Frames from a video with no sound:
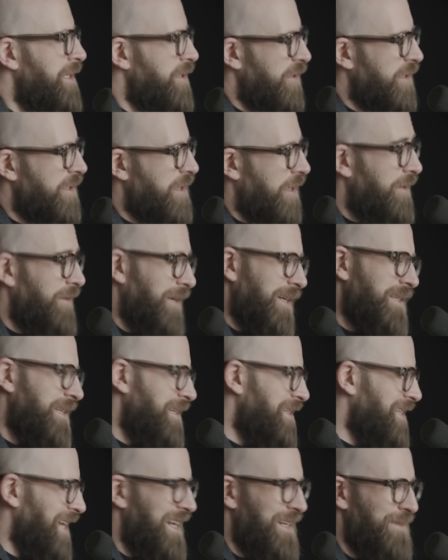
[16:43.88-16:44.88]
also, as
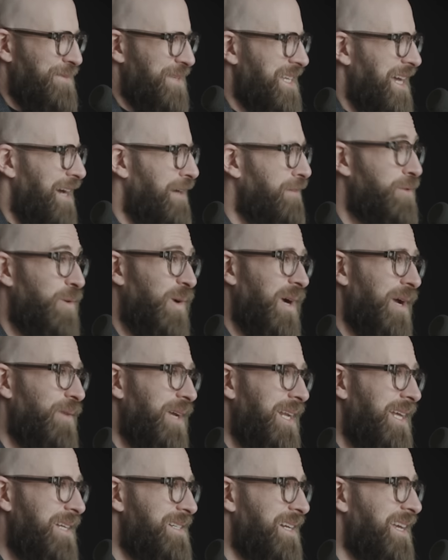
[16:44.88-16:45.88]
he said himself, quite
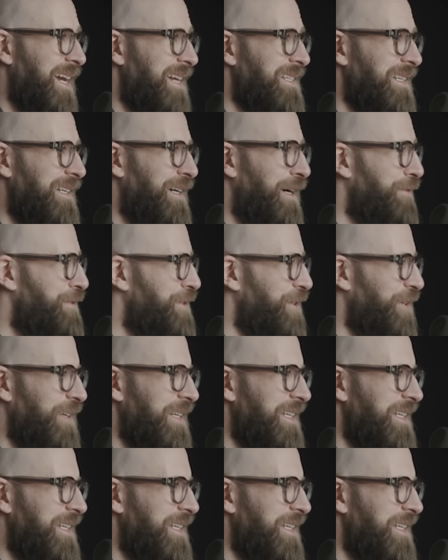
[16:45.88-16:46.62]
well educated. After all,